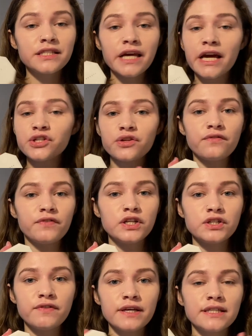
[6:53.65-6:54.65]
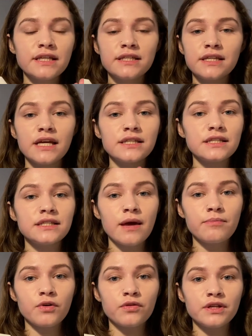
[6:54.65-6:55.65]
texture and the finish of this stays the
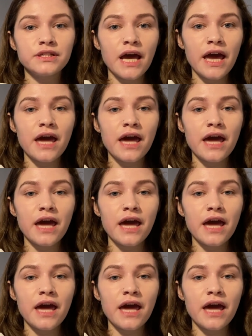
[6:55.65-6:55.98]
same throughout the day,